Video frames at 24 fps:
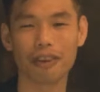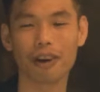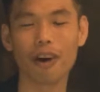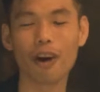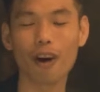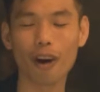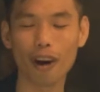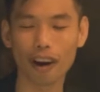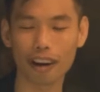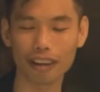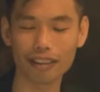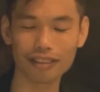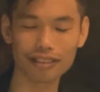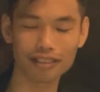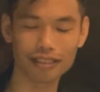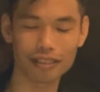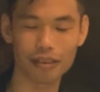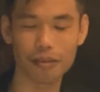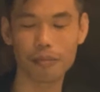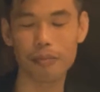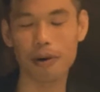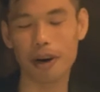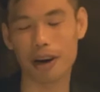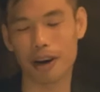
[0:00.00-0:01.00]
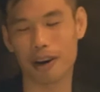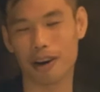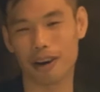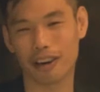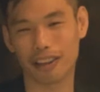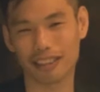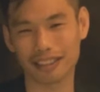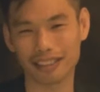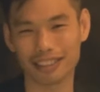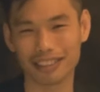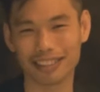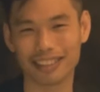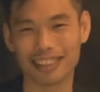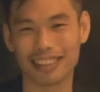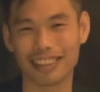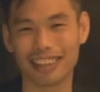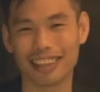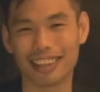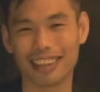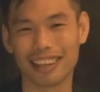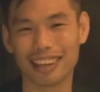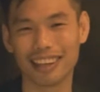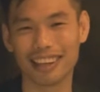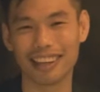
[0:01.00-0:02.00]
the artist by heart.
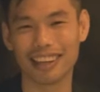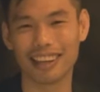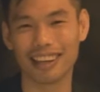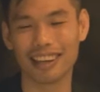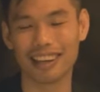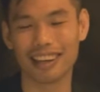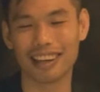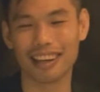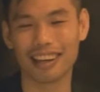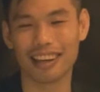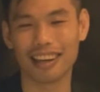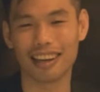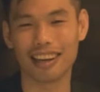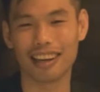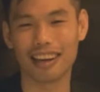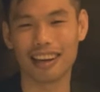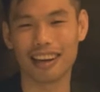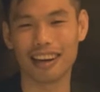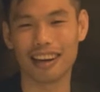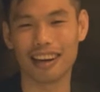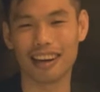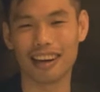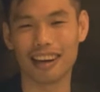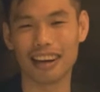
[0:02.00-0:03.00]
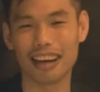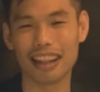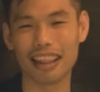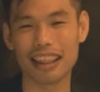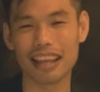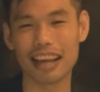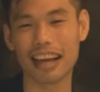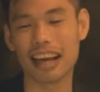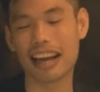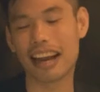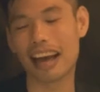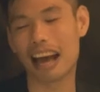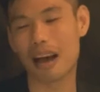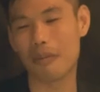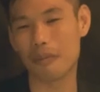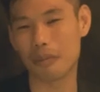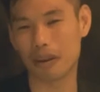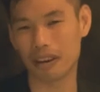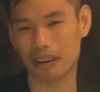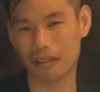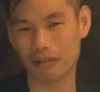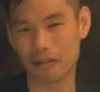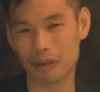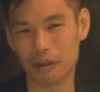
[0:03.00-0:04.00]
Uh, I think it
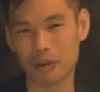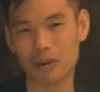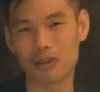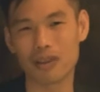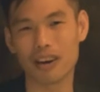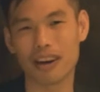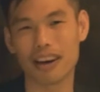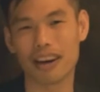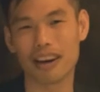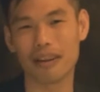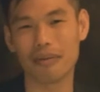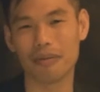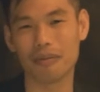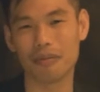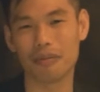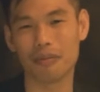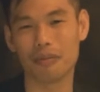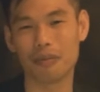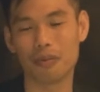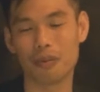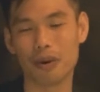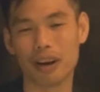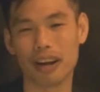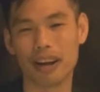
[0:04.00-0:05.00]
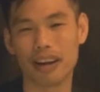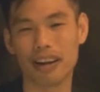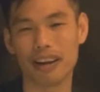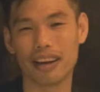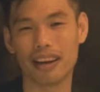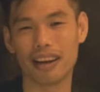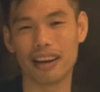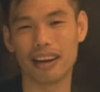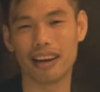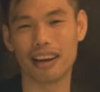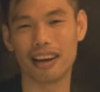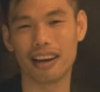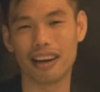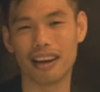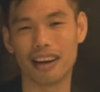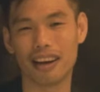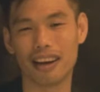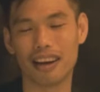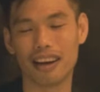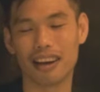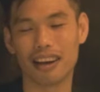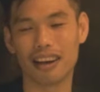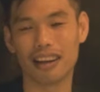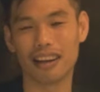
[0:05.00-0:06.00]
happened a few times when
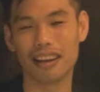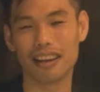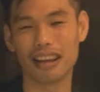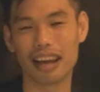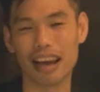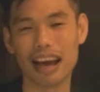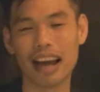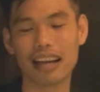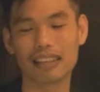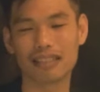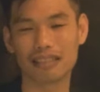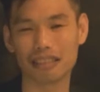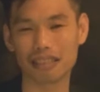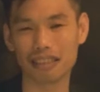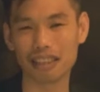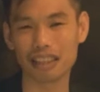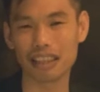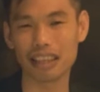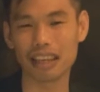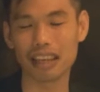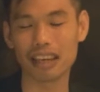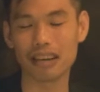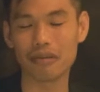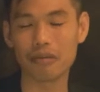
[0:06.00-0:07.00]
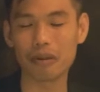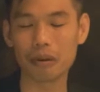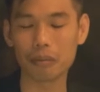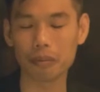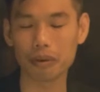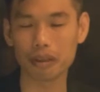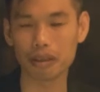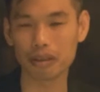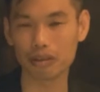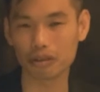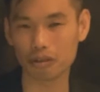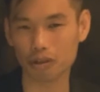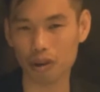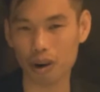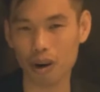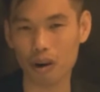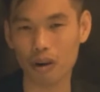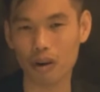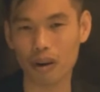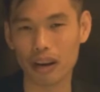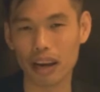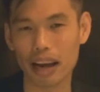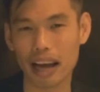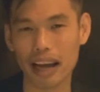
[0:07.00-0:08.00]
uh, they actually remember the
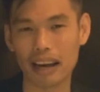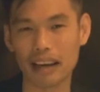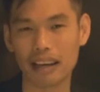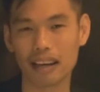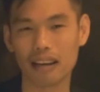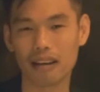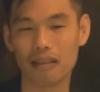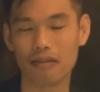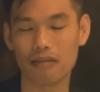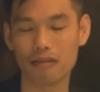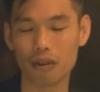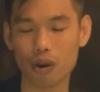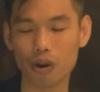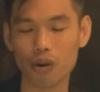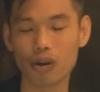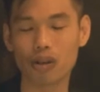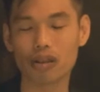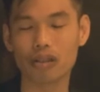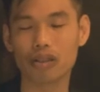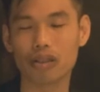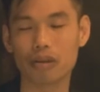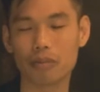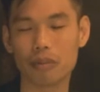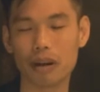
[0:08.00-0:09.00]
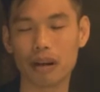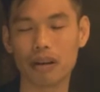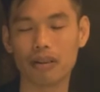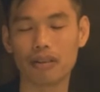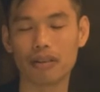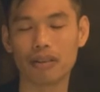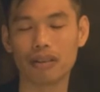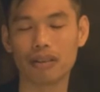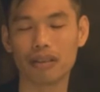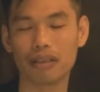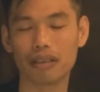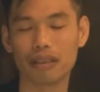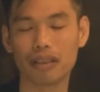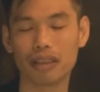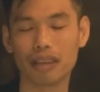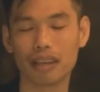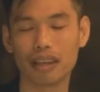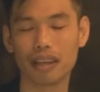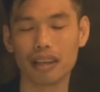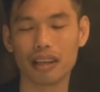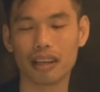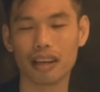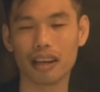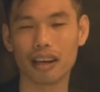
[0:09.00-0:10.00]
story and then are vocal about
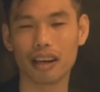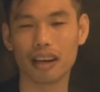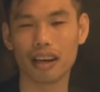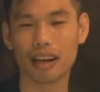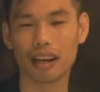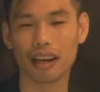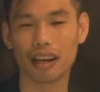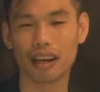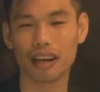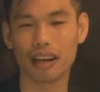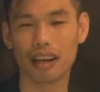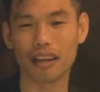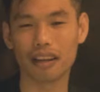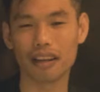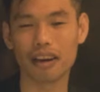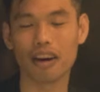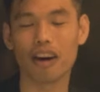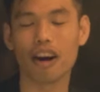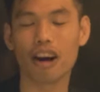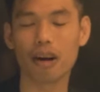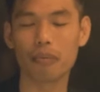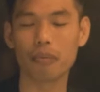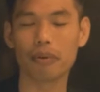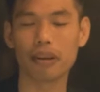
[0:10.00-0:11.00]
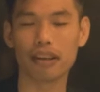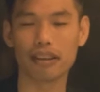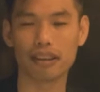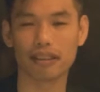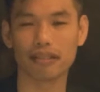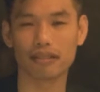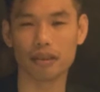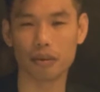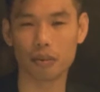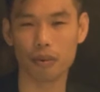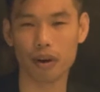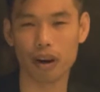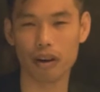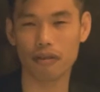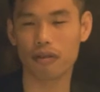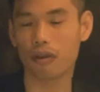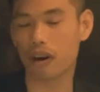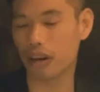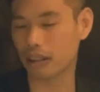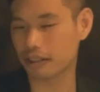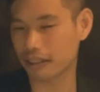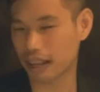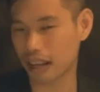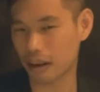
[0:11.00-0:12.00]
uh, the art piece that they wear.
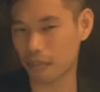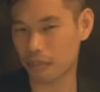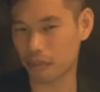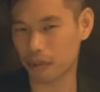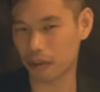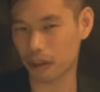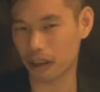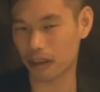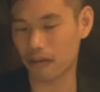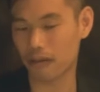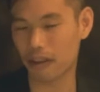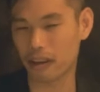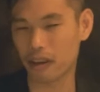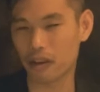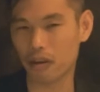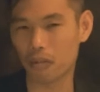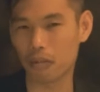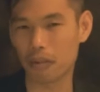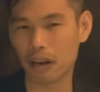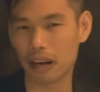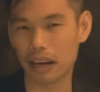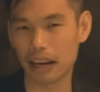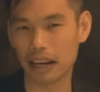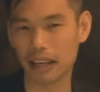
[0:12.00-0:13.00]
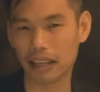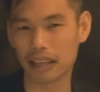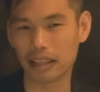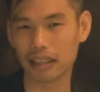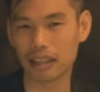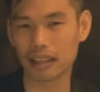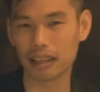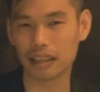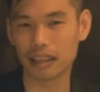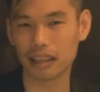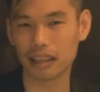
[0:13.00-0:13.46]
For example, if I don't mind,